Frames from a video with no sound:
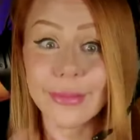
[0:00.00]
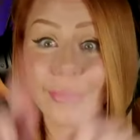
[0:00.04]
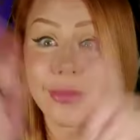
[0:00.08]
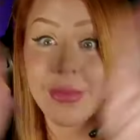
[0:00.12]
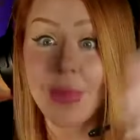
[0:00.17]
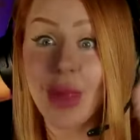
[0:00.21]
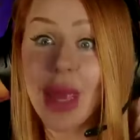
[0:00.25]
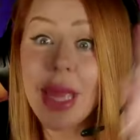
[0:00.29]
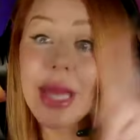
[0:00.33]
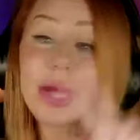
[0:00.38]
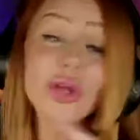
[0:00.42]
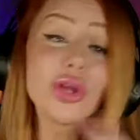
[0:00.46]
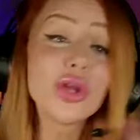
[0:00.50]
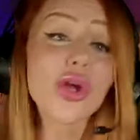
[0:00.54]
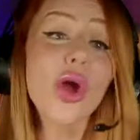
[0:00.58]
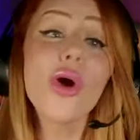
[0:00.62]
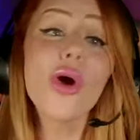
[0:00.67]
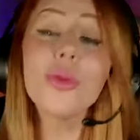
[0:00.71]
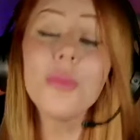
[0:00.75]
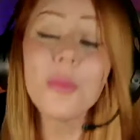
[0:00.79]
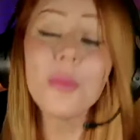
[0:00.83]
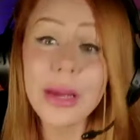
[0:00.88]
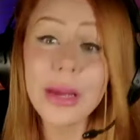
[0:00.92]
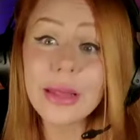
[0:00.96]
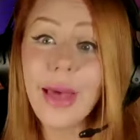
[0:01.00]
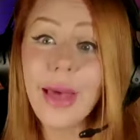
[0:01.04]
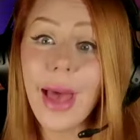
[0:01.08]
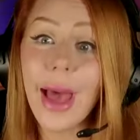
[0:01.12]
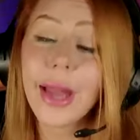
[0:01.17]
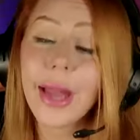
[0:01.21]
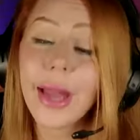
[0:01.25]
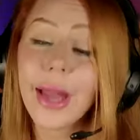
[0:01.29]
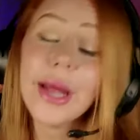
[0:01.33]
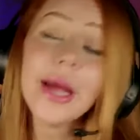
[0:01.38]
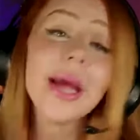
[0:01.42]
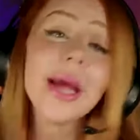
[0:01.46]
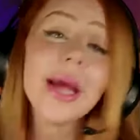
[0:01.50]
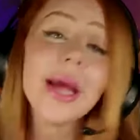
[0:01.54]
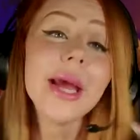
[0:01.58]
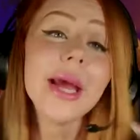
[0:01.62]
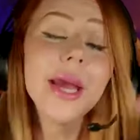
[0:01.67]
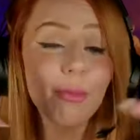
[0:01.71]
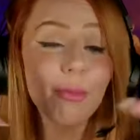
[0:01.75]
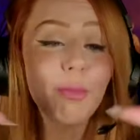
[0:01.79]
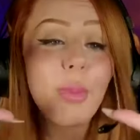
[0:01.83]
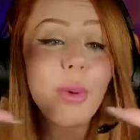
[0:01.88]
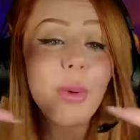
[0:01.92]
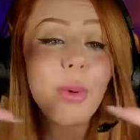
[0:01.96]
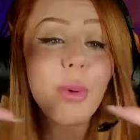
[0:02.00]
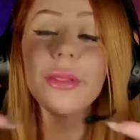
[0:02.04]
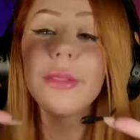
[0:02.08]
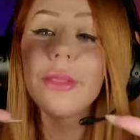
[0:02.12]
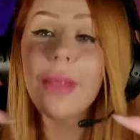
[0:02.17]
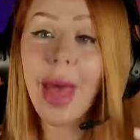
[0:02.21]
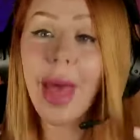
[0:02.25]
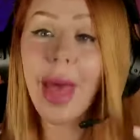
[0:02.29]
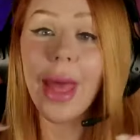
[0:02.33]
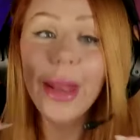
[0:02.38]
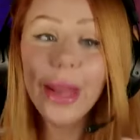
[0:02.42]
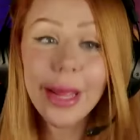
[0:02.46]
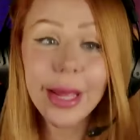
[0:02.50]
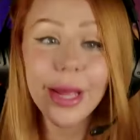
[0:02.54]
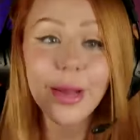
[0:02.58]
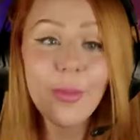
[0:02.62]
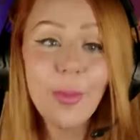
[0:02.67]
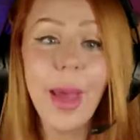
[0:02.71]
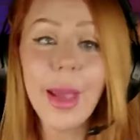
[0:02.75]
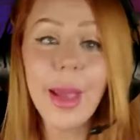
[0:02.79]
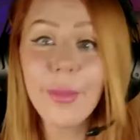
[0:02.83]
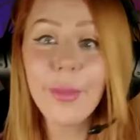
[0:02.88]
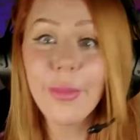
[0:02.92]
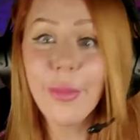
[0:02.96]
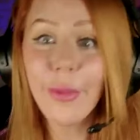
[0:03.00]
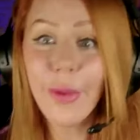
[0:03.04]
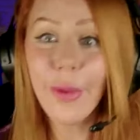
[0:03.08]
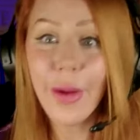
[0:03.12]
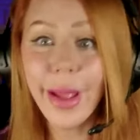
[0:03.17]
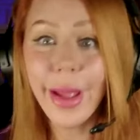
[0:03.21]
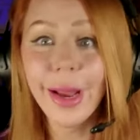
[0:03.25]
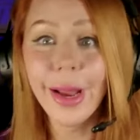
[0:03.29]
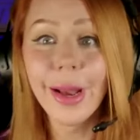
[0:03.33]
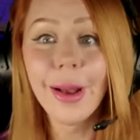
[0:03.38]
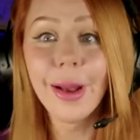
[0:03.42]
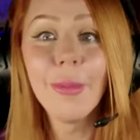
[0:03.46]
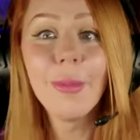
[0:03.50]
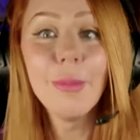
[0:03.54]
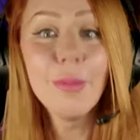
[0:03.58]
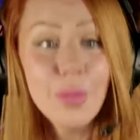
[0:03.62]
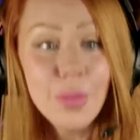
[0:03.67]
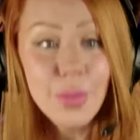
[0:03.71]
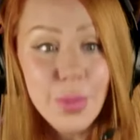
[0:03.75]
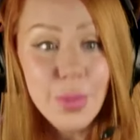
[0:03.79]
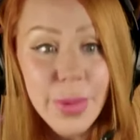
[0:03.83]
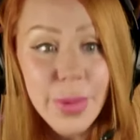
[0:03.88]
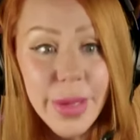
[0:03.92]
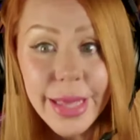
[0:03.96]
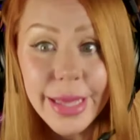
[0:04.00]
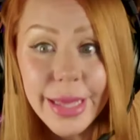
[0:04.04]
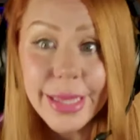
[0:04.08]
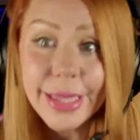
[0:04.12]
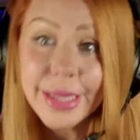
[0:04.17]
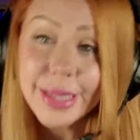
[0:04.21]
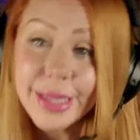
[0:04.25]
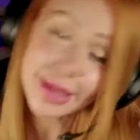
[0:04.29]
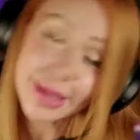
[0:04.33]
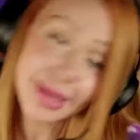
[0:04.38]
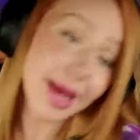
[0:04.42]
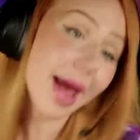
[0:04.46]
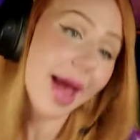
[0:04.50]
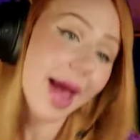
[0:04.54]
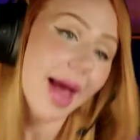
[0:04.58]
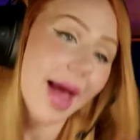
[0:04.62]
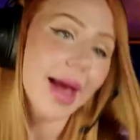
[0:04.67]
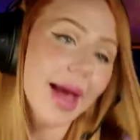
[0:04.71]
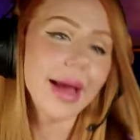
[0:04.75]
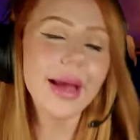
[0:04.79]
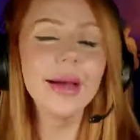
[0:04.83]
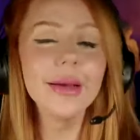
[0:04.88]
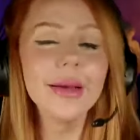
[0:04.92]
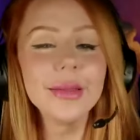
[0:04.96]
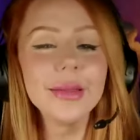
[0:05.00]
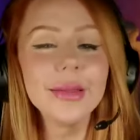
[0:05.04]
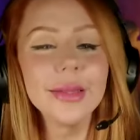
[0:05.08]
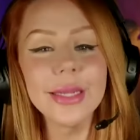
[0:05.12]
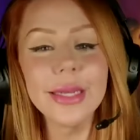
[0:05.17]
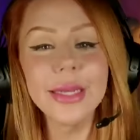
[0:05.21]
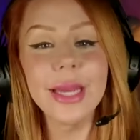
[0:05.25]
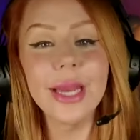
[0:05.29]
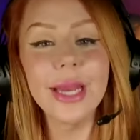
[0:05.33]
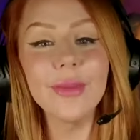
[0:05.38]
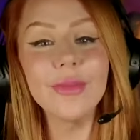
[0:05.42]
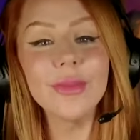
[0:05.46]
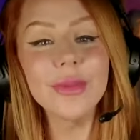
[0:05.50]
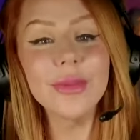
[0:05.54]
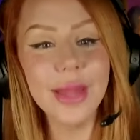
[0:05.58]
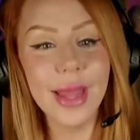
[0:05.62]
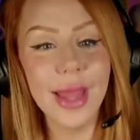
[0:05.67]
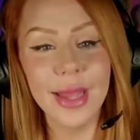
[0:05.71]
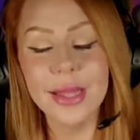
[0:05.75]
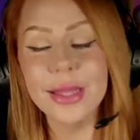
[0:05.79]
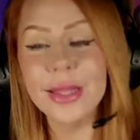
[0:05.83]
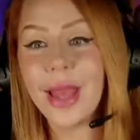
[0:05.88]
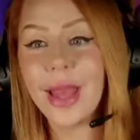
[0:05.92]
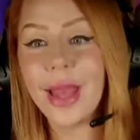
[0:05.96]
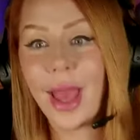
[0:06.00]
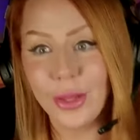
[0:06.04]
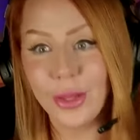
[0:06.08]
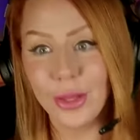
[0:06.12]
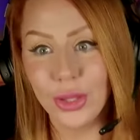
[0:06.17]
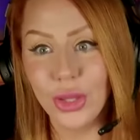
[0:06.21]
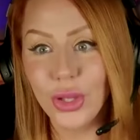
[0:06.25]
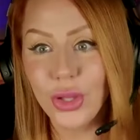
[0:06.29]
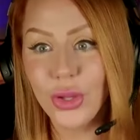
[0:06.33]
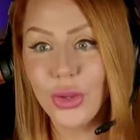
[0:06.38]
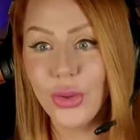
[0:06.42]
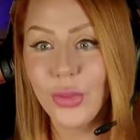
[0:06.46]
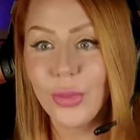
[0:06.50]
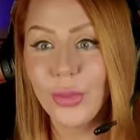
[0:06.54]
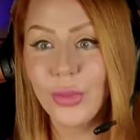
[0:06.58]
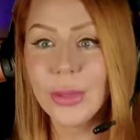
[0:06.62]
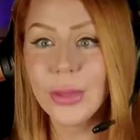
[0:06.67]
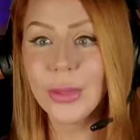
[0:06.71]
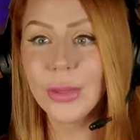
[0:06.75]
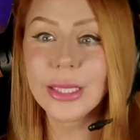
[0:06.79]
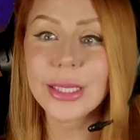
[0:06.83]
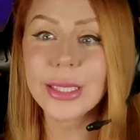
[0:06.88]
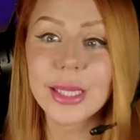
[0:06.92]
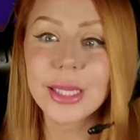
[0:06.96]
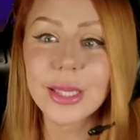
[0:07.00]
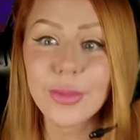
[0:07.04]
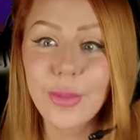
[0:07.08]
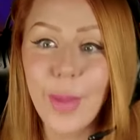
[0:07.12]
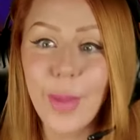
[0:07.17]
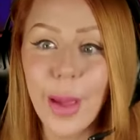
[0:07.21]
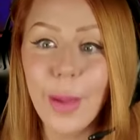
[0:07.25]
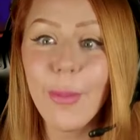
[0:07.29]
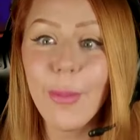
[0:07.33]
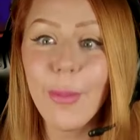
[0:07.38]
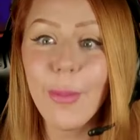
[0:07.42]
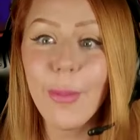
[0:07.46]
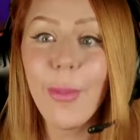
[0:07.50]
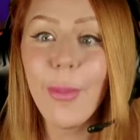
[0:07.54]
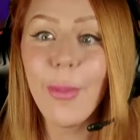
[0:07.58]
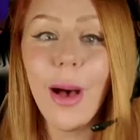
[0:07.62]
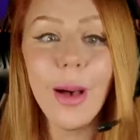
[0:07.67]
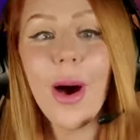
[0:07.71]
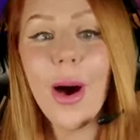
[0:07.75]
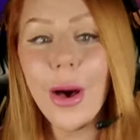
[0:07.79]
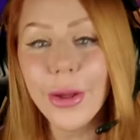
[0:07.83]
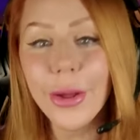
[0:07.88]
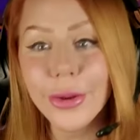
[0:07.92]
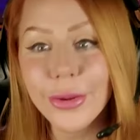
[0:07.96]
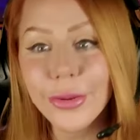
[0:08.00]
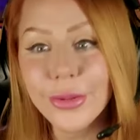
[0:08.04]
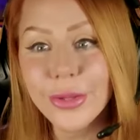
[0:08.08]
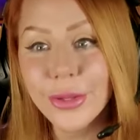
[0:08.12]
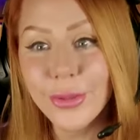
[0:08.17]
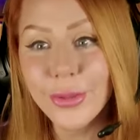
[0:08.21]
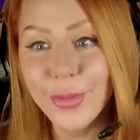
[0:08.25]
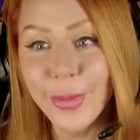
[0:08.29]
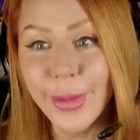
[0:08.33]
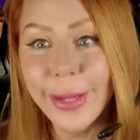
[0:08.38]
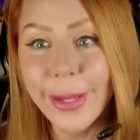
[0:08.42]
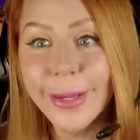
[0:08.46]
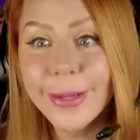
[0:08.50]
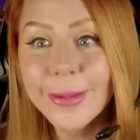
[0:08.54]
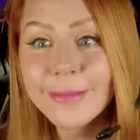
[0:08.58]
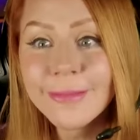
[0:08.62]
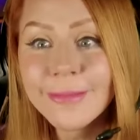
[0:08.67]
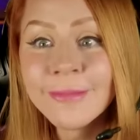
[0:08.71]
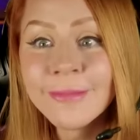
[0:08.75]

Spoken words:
He showed me that. He put that in my brain, big as day. And then he keeps saying tattoo. And he says, my mom honors me.